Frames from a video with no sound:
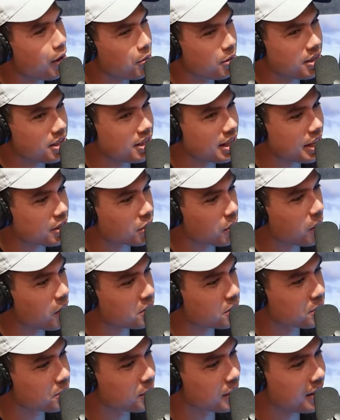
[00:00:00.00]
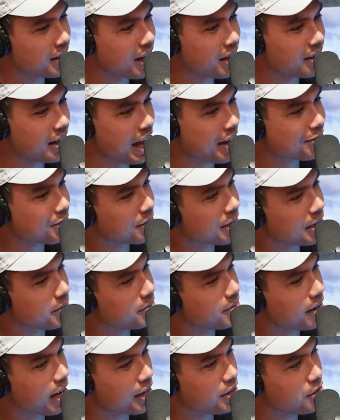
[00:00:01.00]
I would think that's awesome, but not after
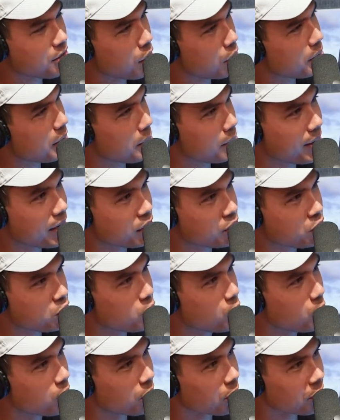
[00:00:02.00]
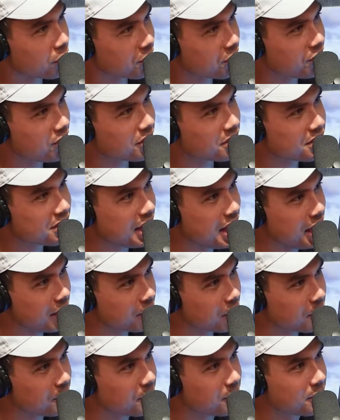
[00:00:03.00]
they. I know they make two hundred sixteen
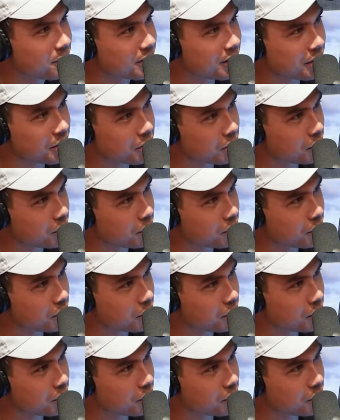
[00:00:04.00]
of them. Like